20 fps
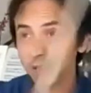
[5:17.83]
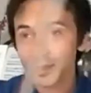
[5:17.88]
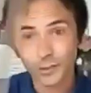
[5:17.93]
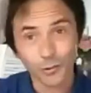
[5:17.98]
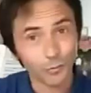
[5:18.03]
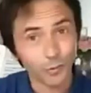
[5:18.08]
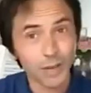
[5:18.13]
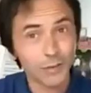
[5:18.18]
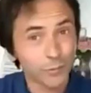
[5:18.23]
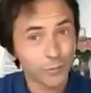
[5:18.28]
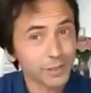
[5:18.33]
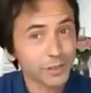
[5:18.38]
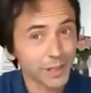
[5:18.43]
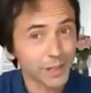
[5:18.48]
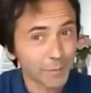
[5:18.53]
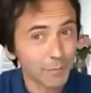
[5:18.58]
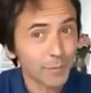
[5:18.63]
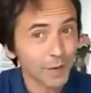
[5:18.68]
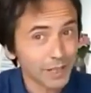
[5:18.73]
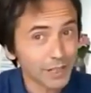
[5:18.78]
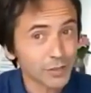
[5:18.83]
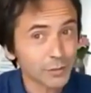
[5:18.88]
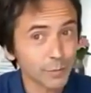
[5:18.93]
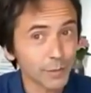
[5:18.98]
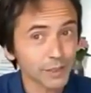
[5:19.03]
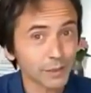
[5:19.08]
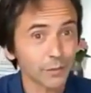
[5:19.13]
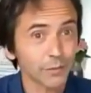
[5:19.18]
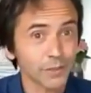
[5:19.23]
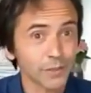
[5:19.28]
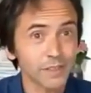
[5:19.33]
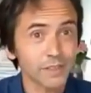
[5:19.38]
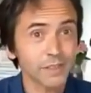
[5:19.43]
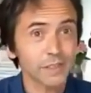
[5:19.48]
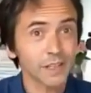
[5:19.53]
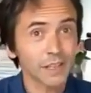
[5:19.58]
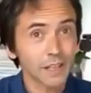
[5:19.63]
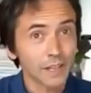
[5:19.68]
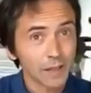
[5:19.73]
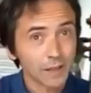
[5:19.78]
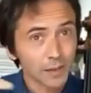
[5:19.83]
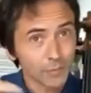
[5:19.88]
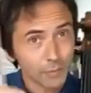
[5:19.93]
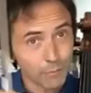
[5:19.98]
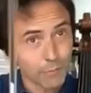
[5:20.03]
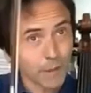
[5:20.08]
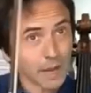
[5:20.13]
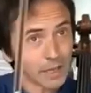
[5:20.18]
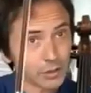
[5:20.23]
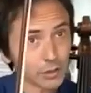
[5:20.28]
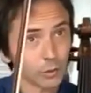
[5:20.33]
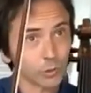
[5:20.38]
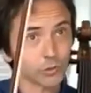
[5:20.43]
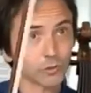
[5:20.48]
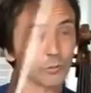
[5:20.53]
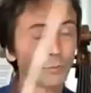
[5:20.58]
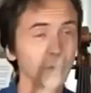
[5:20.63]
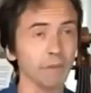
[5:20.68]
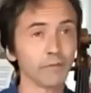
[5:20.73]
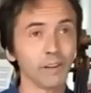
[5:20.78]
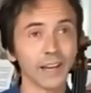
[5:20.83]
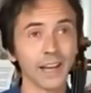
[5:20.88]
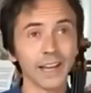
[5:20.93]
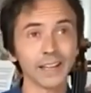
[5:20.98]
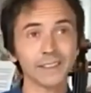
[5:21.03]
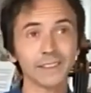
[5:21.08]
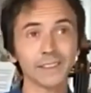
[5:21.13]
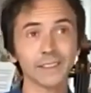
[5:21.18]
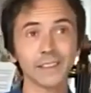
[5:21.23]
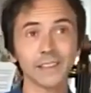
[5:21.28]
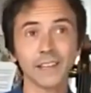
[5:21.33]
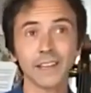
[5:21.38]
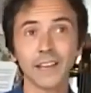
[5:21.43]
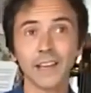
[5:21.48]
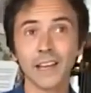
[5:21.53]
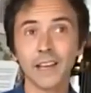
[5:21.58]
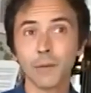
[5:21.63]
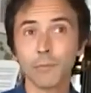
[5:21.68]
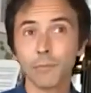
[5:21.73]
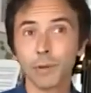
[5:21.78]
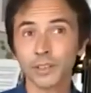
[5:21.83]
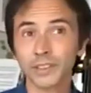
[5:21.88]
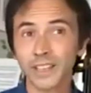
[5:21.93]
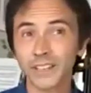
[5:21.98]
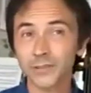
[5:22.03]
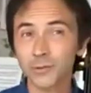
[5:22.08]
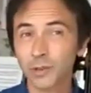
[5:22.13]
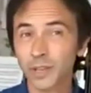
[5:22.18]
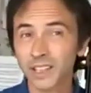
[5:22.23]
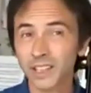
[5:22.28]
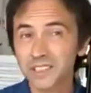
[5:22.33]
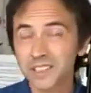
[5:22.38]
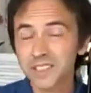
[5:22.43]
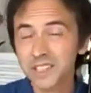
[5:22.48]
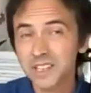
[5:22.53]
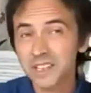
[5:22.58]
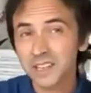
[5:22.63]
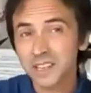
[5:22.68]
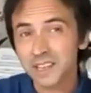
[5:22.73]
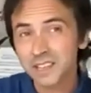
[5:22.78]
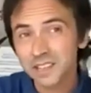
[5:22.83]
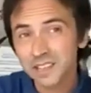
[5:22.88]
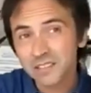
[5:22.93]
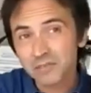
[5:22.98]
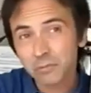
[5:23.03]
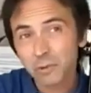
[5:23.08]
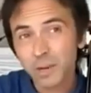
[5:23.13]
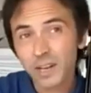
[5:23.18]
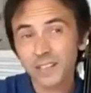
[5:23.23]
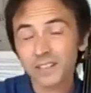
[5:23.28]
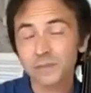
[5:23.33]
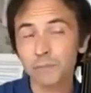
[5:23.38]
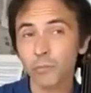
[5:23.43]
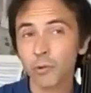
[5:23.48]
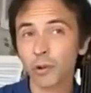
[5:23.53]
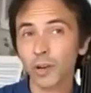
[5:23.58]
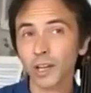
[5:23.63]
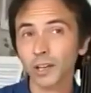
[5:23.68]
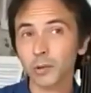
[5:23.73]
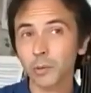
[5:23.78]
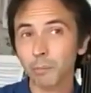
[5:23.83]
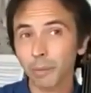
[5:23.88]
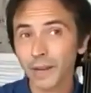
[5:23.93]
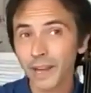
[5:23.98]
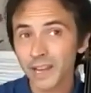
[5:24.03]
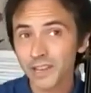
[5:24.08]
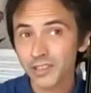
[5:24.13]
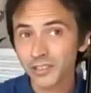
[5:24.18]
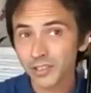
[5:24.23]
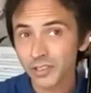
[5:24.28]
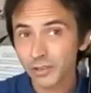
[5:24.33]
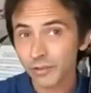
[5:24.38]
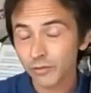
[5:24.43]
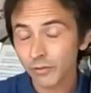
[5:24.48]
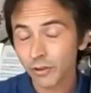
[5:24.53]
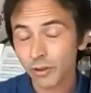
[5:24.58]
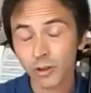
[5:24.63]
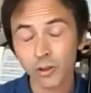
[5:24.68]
a way, with an embellishment of this main note B flat, but as you can see, in this way, it's more like a plaintive